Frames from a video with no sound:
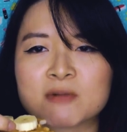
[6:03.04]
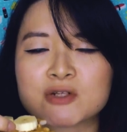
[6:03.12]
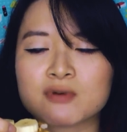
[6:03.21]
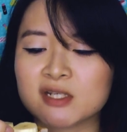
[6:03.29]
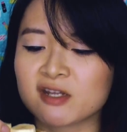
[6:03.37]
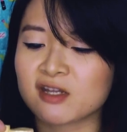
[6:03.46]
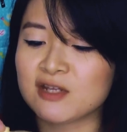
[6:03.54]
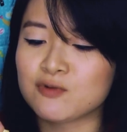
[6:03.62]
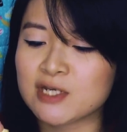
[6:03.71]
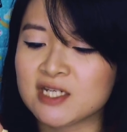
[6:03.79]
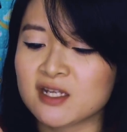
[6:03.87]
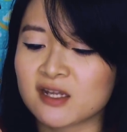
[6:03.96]
between the
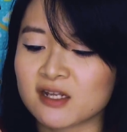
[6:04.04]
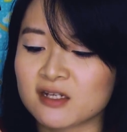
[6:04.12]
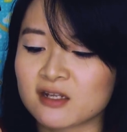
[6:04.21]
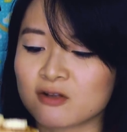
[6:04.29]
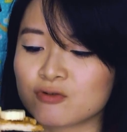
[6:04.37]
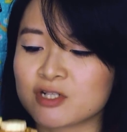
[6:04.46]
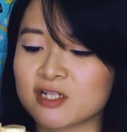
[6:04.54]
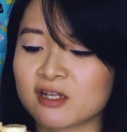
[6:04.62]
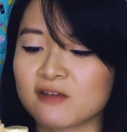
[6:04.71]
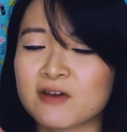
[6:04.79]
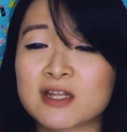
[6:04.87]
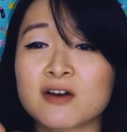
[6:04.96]
sweetness and the
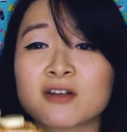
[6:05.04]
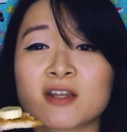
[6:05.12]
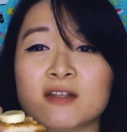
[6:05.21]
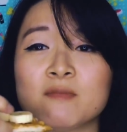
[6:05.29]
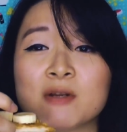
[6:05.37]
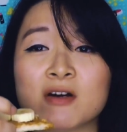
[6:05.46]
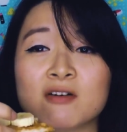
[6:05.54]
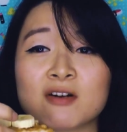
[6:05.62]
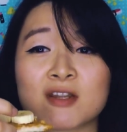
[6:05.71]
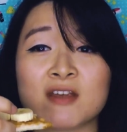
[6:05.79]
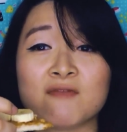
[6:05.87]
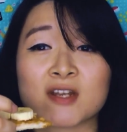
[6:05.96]
saltiness. In fact, I'd say the banana
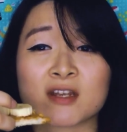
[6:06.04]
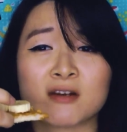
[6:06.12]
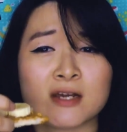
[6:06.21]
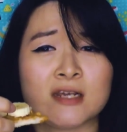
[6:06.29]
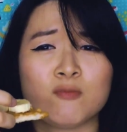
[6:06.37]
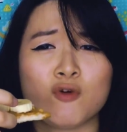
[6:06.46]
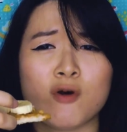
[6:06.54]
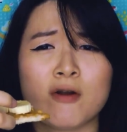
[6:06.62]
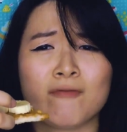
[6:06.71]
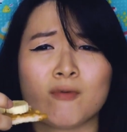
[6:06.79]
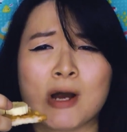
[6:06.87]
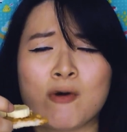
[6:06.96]
is even slightly more
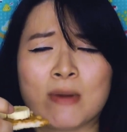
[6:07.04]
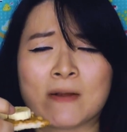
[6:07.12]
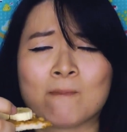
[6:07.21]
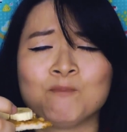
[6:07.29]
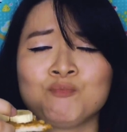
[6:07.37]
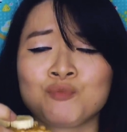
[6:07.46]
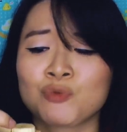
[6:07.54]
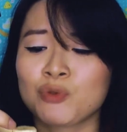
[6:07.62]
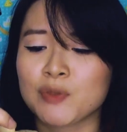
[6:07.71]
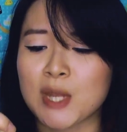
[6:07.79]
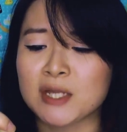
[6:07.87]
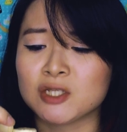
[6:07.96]
overwhelming
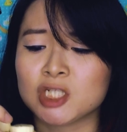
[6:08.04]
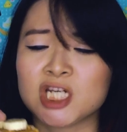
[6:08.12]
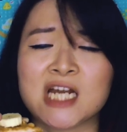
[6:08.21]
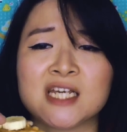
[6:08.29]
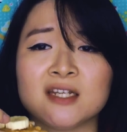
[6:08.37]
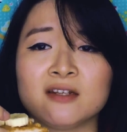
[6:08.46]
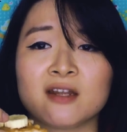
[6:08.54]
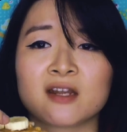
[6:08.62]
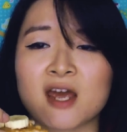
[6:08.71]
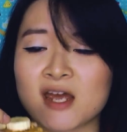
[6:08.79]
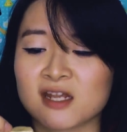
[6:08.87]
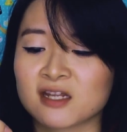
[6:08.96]
than the jelly in this
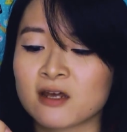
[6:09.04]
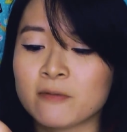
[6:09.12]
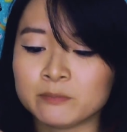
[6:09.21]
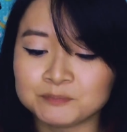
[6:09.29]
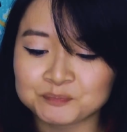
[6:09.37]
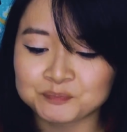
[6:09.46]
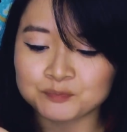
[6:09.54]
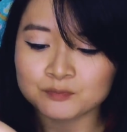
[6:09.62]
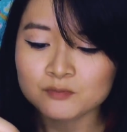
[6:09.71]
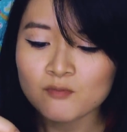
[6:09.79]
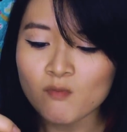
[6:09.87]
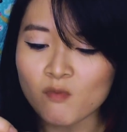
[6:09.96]
case,
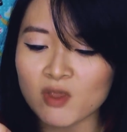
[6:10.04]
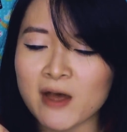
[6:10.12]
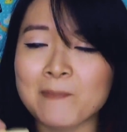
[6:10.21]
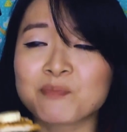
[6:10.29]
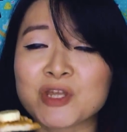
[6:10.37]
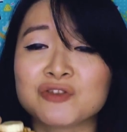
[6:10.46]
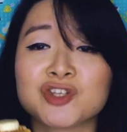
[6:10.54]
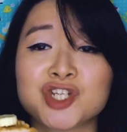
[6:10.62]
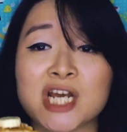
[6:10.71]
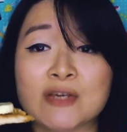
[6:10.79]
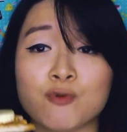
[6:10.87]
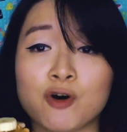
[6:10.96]
than the
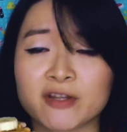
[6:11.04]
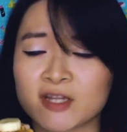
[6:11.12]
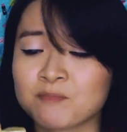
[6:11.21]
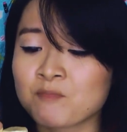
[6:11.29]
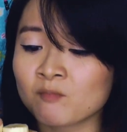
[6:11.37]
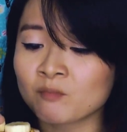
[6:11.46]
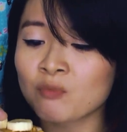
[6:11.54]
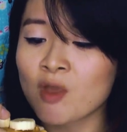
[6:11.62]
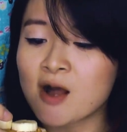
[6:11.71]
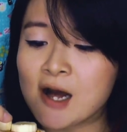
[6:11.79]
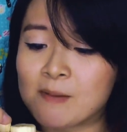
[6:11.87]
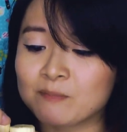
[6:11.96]
jelly was.
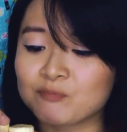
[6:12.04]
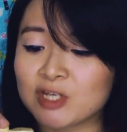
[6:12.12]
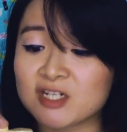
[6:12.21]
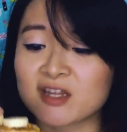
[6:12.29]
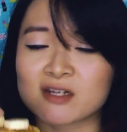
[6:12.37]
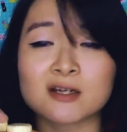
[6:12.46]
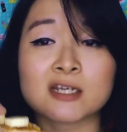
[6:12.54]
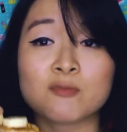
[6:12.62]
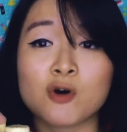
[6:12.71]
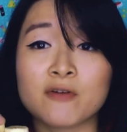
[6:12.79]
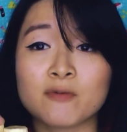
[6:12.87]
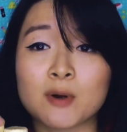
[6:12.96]
And it's slightly
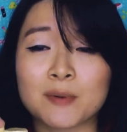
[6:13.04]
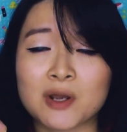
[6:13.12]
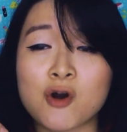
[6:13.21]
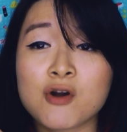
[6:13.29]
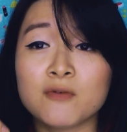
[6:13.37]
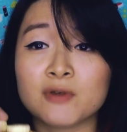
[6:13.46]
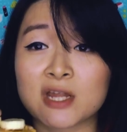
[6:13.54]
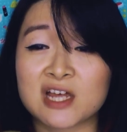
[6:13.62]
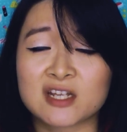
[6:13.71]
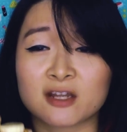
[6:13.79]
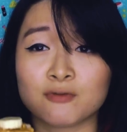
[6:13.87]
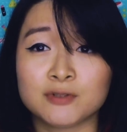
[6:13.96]
more overwhelming over
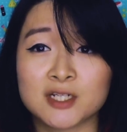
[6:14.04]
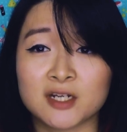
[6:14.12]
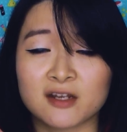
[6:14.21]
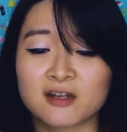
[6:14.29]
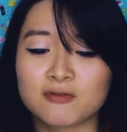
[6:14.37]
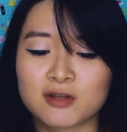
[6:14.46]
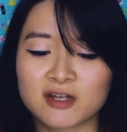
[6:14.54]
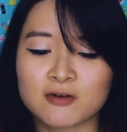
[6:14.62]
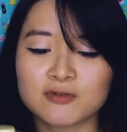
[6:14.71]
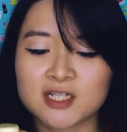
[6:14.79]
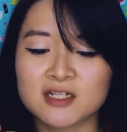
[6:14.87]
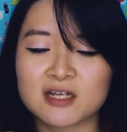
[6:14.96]
that saltiness. So the
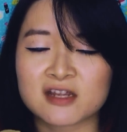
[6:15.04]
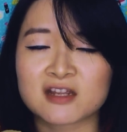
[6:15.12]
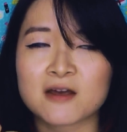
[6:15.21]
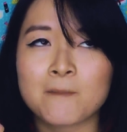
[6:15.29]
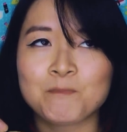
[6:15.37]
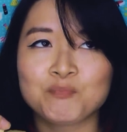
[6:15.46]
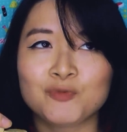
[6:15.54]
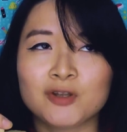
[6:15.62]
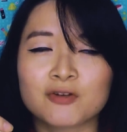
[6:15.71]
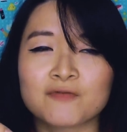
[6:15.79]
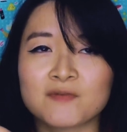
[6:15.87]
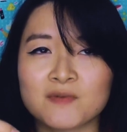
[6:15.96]
saltiness, you
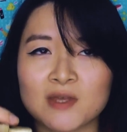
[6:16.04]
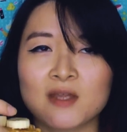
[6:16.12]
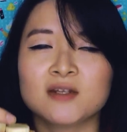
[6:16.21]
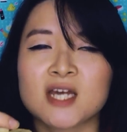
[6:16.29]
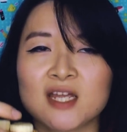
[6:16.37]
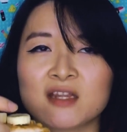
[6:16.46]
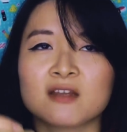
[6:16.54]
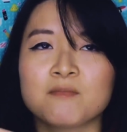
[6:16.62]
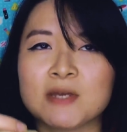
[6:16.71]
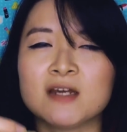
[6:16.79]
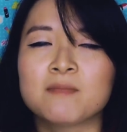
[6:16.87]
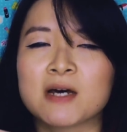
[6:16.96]
sort of taste the
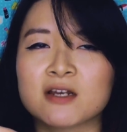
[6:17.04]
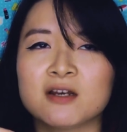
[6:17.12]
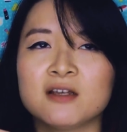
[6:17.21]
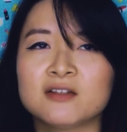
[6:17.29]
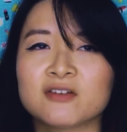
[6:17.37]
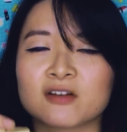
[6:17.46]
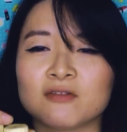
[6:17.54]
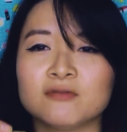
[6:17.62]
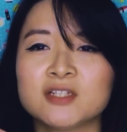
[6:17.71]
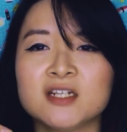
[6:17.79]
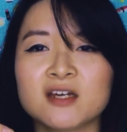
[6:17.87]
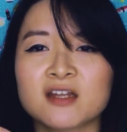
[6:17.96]
peanut butter and the
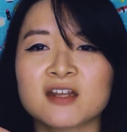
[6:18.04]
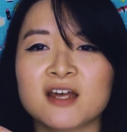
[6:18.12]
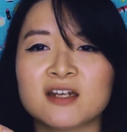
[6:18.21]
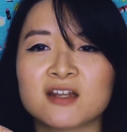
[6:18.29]
saltiness